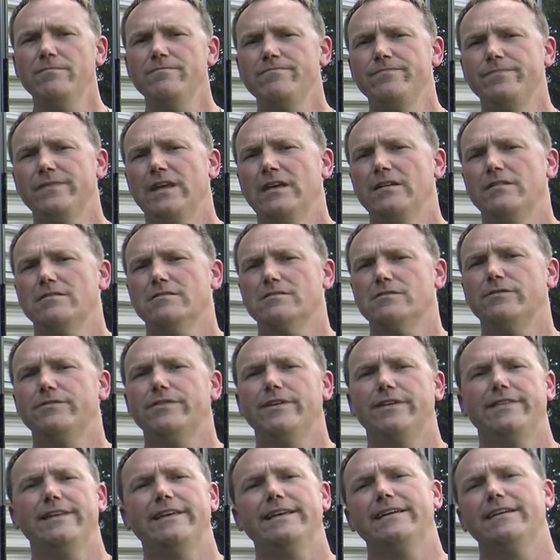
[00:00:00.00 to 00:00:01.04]
So if
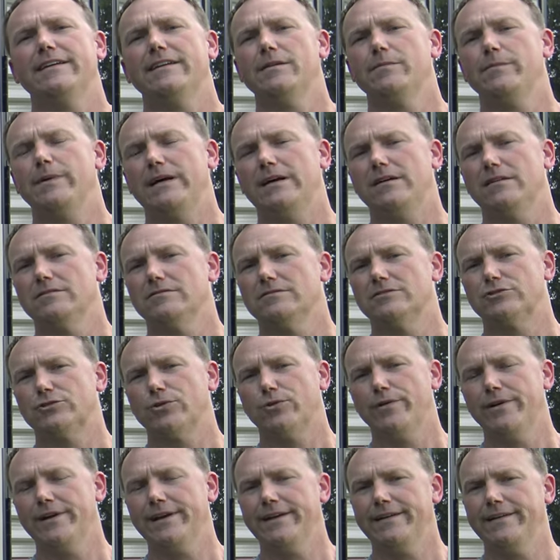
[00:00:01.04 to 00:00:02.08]
you're thinking about
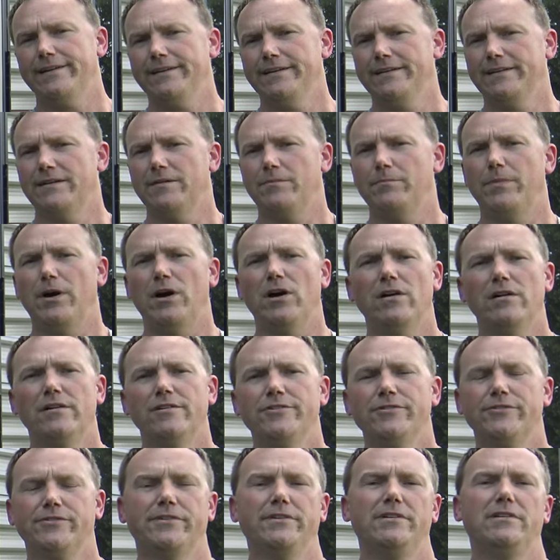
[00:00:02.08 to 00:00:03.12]
storing it in a
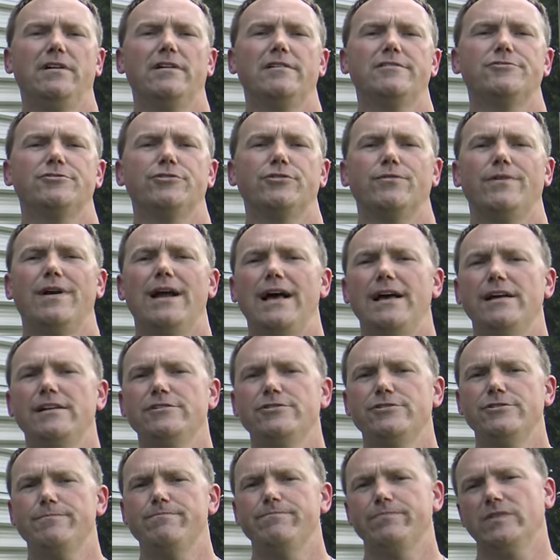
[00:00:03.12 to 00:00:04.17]
barn or a large
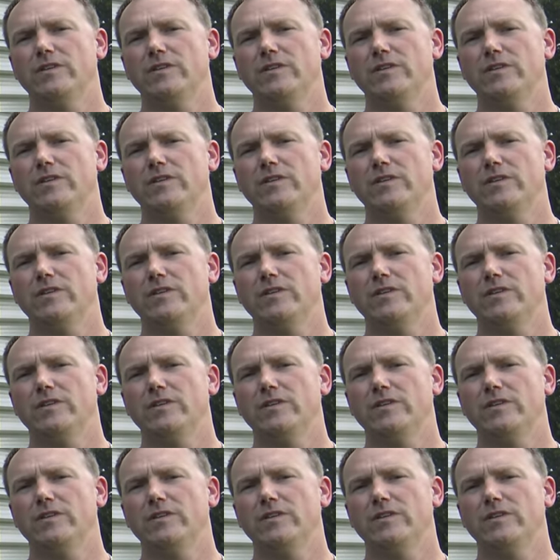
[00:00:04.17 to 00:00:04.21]
garage,